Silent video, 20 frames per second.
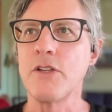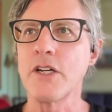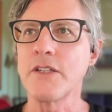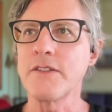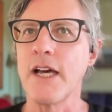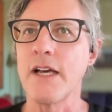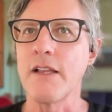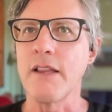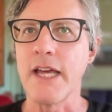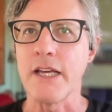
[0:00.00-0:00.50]

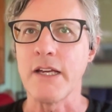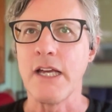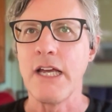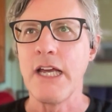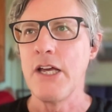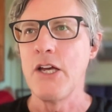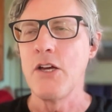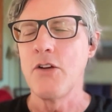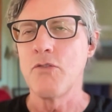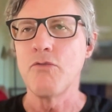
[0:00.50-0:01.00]
looks at
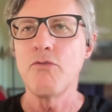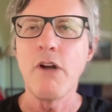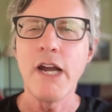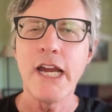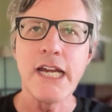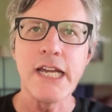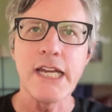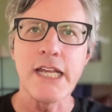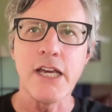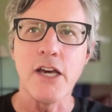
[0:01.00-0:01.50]
like
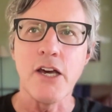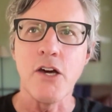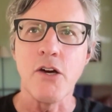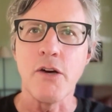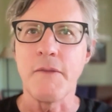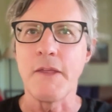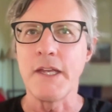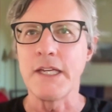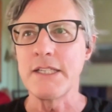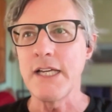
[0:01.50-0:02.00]

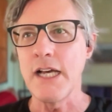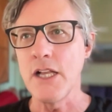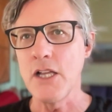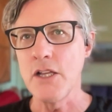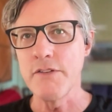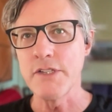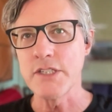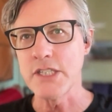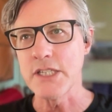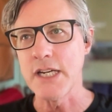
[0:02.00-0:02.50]
radio and then
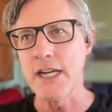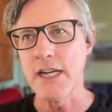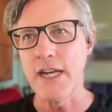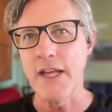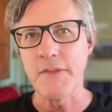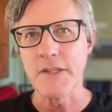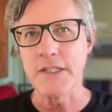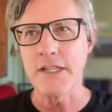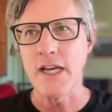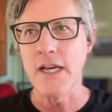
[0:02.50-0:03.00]
television.
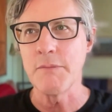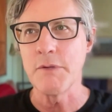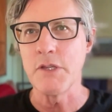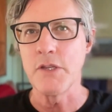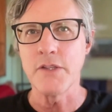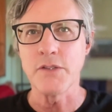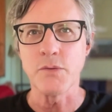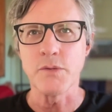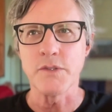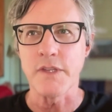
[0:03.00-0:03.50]
And at the
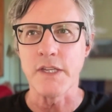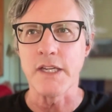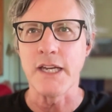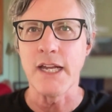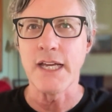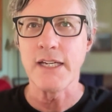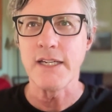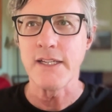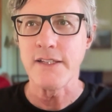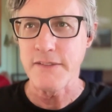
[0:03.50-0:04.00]
time, this was
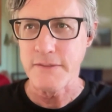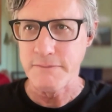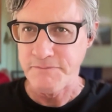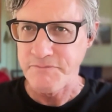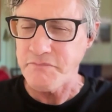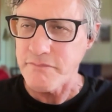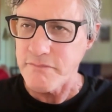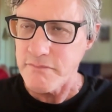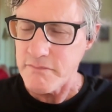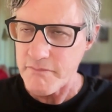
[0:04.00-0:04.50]
the
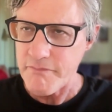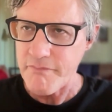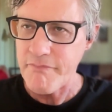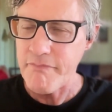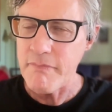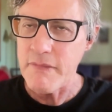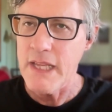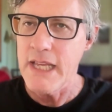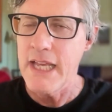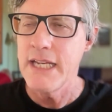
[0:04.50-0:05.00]
90s.
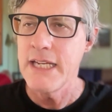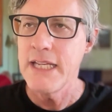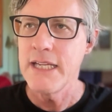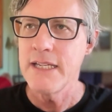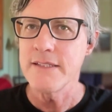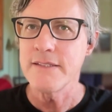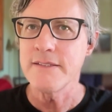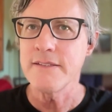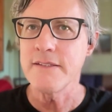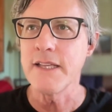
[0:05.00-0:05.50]

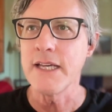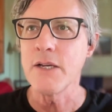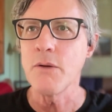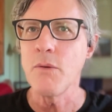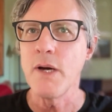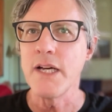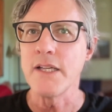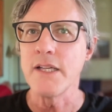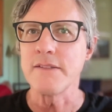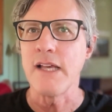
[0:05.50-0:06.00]
And his
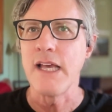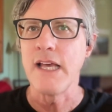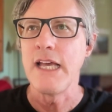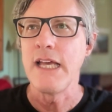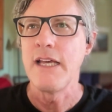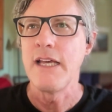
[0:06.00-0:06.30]
thing was